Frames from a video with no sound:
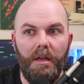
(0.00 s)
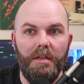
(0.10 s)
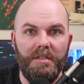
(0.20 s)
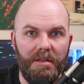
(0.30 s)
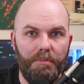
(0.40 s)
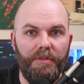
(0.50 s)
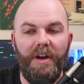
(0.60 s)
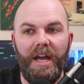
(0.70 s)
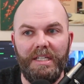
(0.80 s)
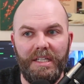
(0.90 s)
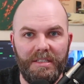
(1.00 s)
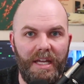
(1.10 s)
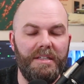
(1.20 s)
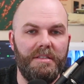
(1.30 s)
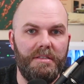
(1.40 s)
simplified,
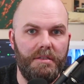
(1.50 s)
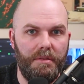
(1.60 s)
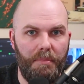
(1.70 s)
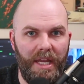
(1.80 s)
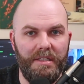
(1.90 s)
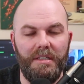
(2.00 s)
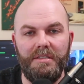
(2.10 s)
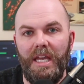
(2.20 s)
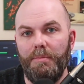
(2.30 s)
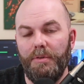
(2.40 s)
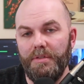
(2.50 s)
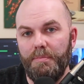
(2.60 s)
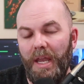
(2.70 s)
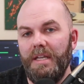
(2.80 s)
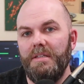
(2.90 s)
condensed, made into tables,
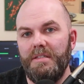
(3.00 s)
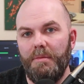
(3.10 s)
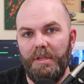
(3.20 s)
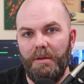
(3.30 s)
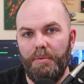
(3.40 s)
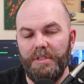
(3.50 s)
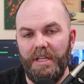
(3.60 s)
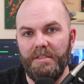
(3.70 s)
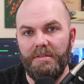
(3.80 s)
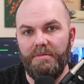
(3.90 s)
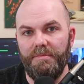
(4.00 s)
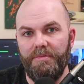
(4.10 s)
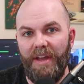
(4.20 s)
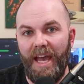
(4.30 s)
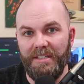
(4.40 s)
made into something that presents
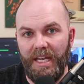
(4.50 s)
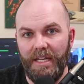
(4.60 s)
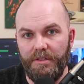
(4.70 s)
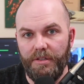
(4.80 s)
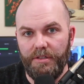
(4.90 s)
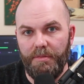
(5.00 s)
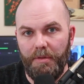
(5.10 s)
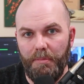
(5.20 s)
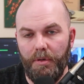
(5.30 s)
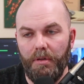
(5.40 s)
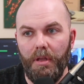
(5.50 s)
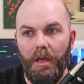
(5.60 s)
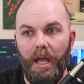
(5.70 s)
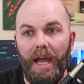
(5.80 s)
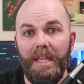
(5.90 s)
fast answers to people,
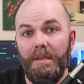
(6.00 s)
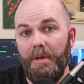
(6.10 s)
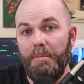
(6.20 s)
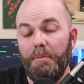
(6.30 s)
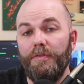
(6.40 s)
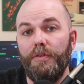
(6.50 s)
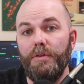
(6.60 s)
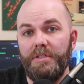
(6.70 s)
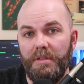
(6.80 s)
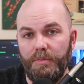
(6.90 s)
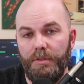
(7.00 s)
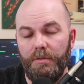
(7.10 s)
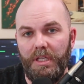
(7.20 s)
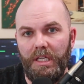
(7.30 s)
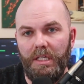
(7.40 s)
and that maybe refers them to
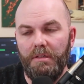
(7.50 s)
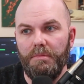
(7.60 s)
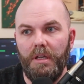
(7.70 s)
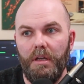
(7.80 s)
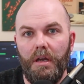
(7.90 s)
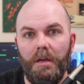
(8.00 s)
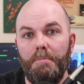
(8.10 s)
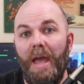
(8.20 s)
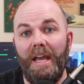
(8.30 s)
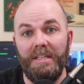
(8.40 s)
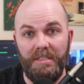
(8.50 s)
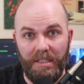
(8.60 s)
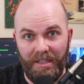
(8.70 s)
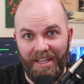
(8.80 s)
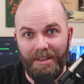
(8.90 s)
the
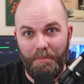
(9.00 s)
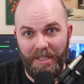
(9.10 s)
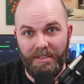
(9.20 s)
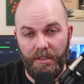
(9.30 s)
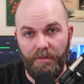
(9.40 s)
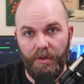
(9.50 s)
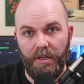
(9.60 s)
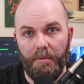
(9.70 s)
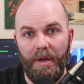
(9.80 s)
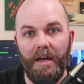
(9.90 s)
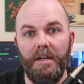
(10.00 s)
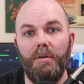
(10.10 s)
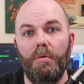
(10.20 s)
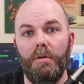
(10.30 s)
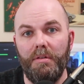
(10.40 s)
magazine length piece that you've written about it,
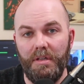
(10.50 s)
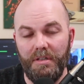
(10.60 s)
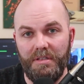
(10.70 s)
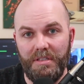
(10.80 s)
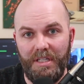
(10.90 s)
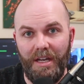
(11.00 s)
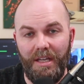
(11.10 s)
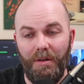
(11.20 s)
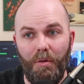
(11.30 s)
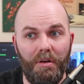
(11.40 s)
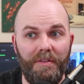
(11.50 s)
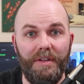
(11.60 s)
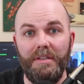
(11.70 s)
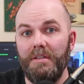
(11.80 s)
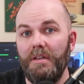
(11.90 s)
or the study, or
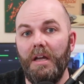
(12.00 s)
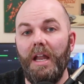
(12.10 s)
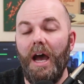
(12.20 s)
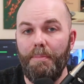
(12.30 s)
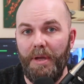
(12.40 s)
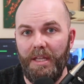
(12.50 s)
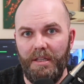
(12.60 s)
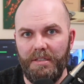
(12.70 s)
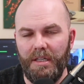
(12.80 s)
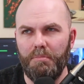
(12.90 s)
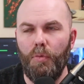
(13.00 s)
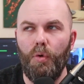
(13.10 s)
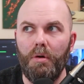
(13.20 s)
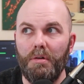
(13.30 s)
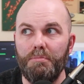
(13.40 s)
even an op-ed that's like
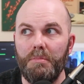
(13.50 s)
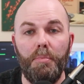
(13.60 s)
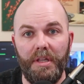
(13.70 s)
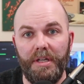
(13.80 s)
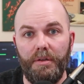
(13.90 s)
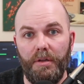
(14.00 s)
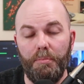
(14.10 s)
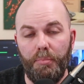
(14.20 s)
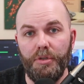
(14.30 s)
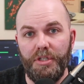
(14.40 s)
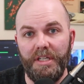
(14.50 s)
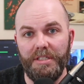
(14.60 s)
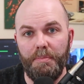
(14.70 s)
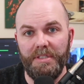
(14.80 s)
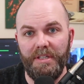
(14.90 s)
more political and pushing a
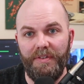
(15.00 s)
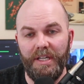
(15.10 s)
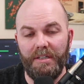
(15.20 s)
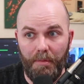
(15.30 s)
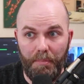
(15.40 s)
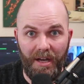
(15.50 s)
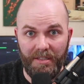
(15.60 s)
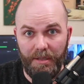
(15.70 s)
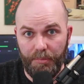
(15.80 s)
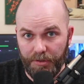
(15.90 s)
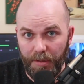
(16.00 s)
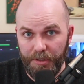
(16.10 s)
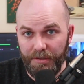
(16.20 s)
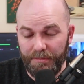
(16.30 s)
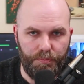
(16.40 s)
specific policy
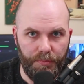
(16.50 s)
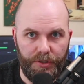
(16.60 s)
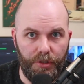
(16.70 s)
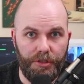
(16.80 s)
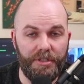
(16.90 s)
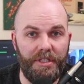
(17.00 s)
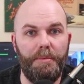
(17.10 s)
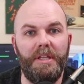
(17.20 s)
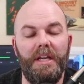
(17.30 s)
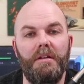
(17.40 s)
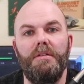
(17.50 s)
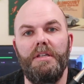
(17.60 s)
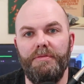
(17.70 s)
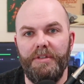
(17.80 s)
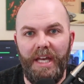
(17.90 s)
prescription. Searchers typically aren't
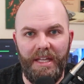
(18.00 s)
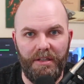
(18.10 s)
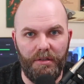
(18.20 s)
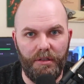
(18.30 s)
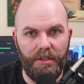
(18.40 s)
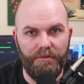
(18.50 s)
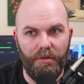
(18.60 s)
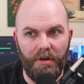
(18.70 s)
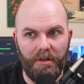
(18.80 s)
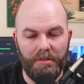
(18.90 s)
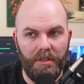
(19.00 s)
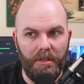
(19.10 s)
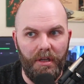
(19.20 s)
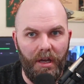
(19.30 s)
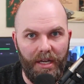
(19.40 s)
looking for that. They're looking for
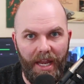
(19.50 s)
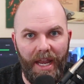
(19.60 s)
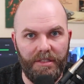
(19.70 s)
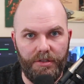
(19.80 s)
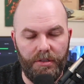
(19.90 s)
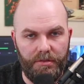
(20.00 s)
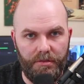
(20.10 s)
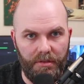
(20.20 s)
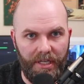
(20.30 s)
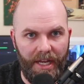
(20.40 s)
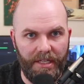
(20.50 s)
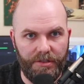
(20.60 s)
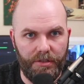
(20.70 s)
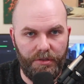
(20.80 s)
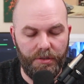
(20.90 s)
an answer
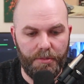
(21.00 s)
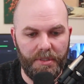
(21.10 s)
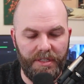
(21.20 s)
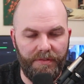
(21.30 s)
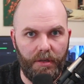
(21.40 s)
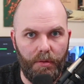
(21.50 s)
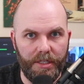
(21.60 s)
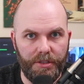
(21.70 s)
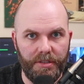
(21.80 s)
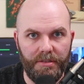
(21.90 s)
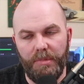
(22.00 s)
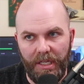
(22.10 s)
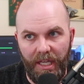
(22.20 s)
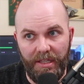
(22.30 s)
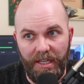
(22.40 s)
to a specific question.
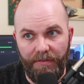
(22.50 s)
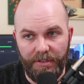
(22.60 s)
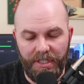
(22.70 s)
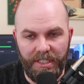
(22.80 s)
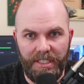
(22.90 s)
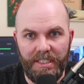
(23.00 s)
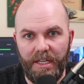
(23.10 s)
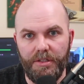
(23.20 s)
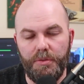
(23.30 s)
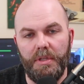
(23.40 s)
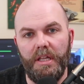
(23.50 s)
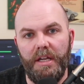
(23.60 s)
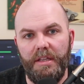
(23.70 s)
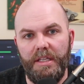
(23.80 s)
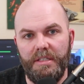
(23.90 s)
Again, the devil's in the details with a lot
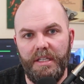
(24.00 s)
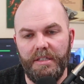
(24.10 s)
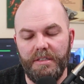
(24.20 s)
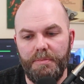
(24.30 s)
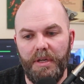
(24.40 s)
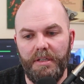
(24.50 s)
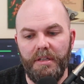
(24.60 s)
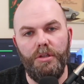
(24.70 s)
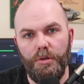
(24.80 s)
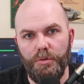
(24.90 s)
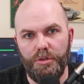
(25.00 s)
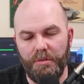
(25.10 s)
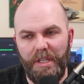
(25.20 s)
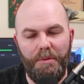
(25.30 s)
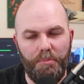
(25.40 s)
of these things, but
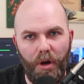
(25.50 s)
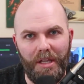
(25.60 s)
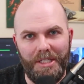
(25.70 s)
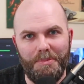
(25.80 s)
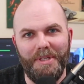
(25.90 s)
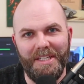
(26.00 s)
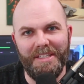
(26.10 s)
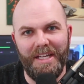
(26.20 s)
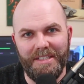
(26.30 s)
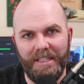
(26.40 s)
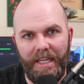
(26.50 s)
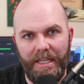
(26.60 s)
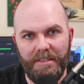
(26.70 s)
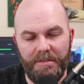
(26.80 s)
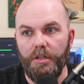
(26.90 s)
usually, broadly speaking, that's the
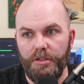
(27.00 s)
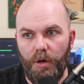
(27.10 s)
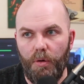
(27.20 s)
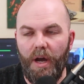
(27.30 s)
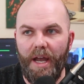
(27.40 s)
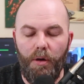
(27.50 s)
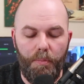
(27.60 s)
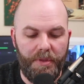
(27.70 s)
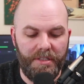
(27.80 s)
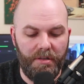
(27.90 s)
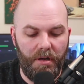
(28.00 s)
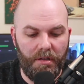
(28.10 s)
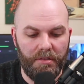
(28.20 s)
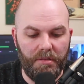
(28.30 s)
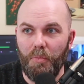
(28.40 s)
case. So I hope this
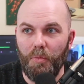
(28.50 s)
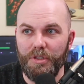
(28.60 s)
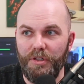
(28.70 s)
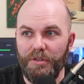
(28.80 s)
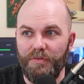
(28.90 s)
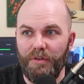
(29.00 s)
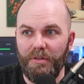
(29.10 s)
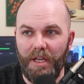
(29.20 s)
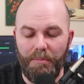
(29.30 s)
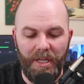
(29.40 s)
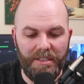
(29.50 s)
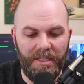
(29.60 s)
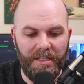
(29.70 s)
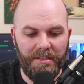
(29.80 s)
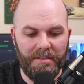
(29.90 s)
all was useful and makes
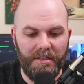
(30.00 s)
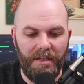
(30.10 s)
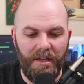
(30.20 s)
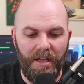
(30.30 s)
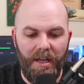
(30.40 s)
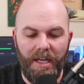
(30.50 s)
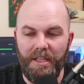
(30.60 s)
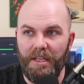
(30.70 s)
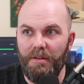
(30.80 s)
sense, and that you